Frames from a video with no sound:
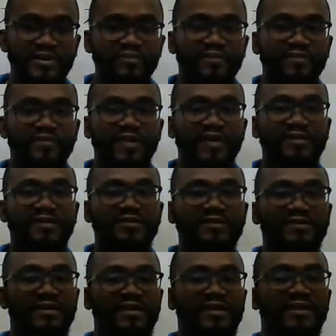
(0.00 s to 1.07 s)
movements
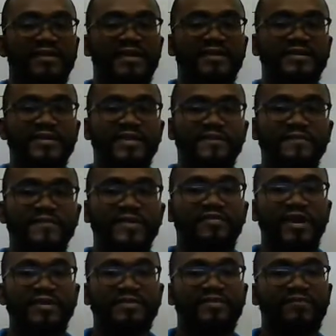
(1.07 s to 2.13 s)
that are given the
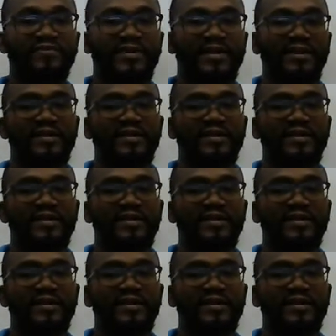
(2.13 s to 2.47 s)
right of way.